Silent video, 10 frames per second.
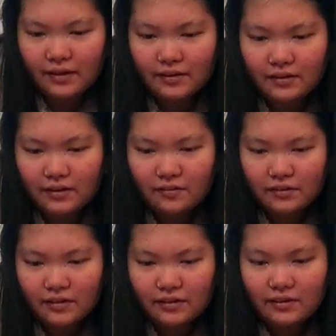and you know,
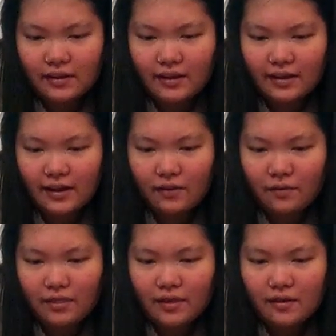just hanging out
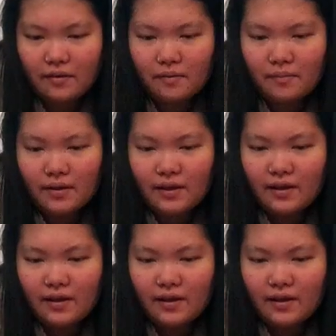with them,